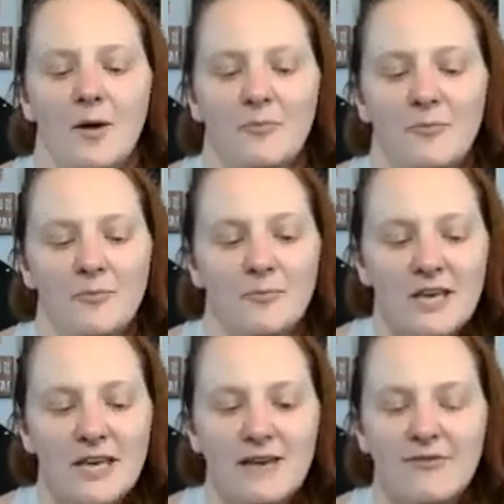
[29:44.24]
A
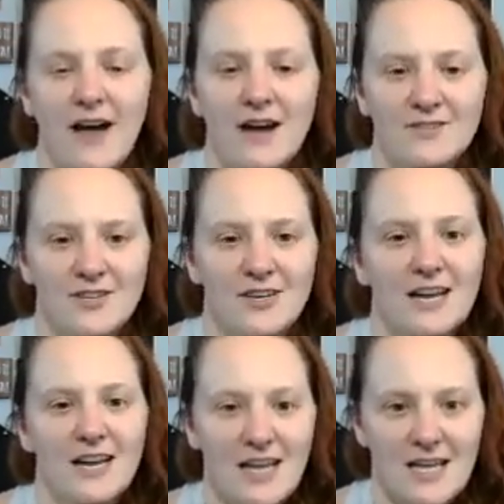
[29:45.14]
key
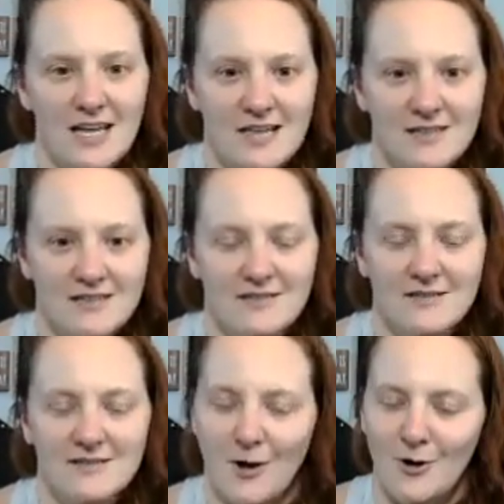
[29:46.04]
factor is
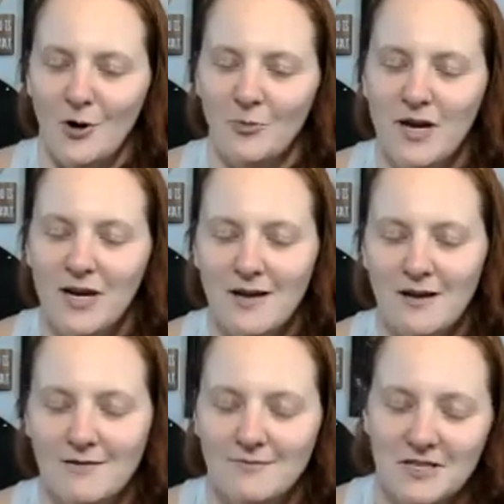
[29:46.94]

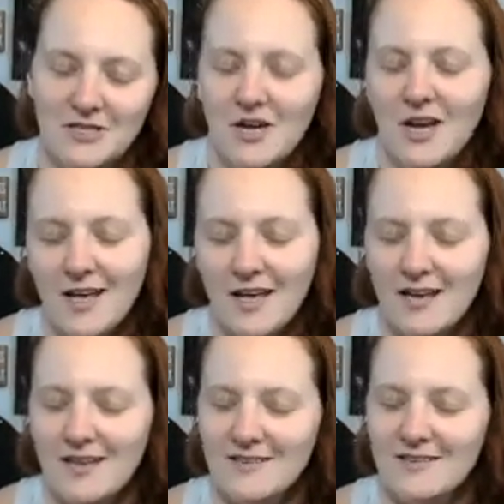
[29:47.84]
sarcopenia, which
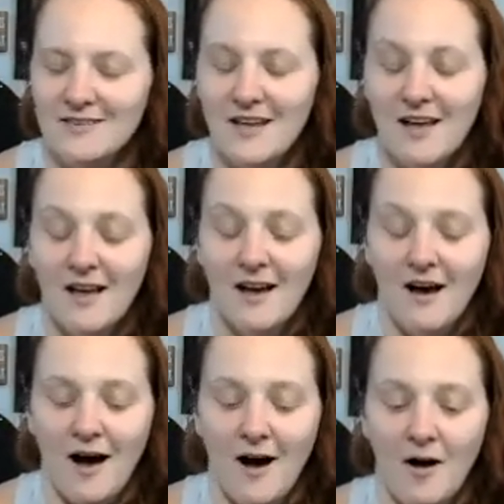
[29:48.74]
is
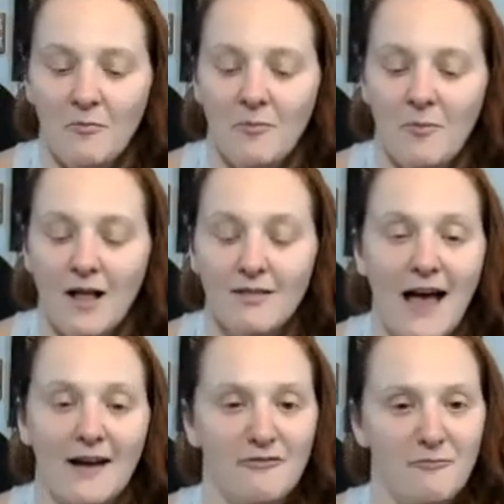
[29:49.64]
a
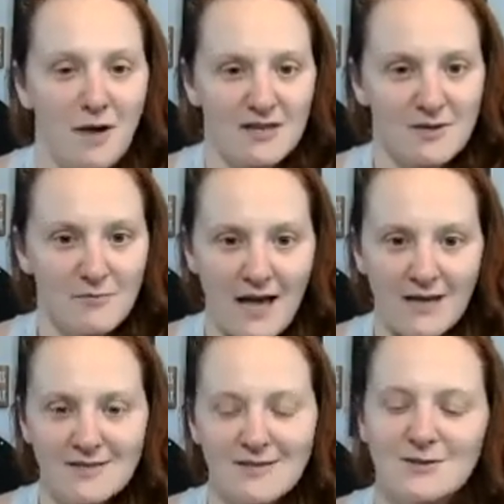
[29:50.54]
lack of muscle
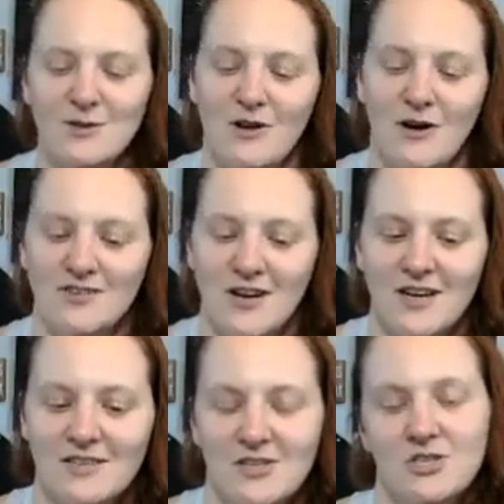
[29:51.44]
mass. So there are
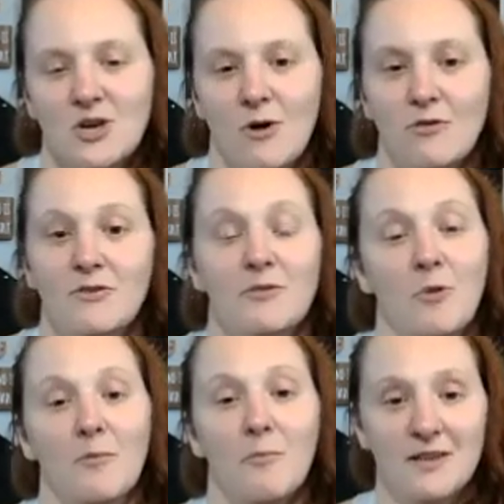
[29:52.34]
studies that show the
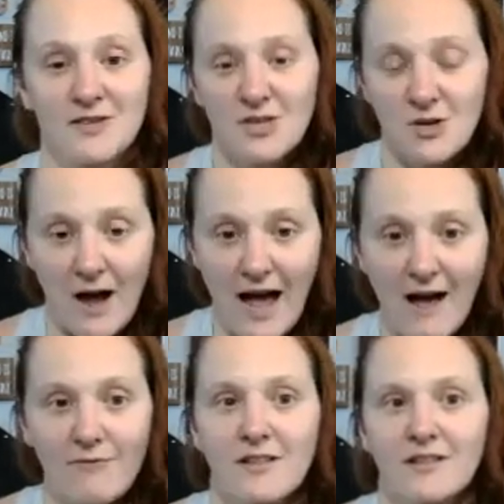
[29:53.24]
more muscle you
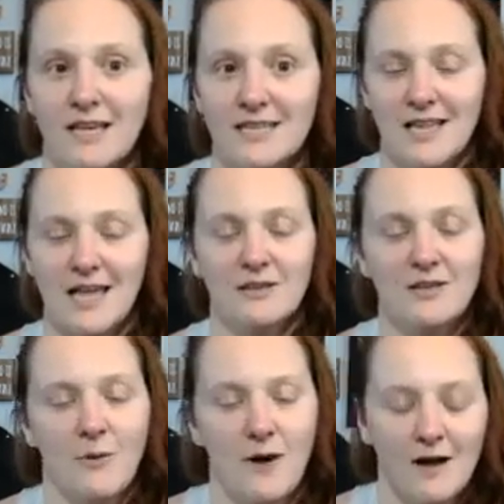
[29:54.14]
have, the less likely
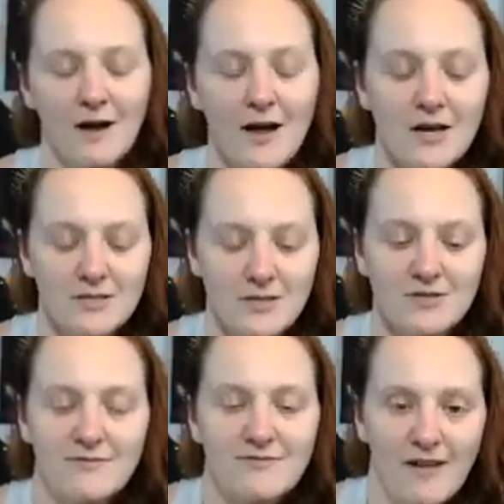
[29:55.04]
you are to
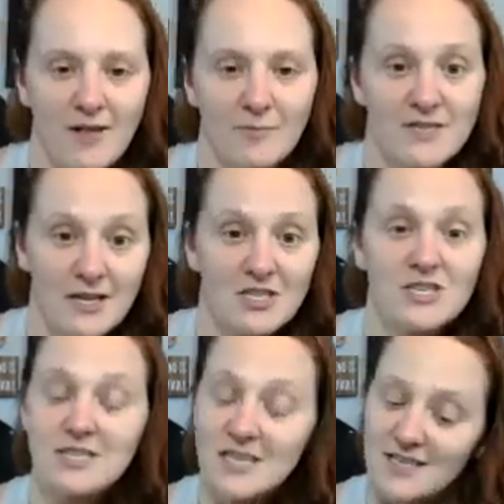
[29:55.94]
develop such
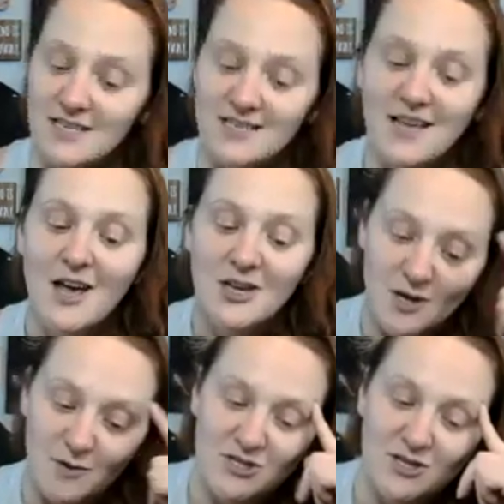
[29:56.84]
diseases.
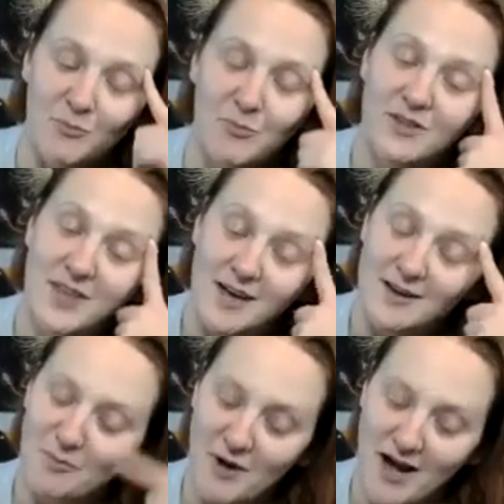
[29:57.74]
So I'm just going to put that in
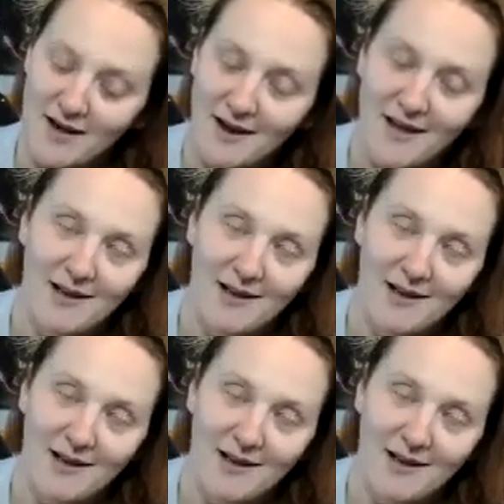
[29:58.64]
your brain.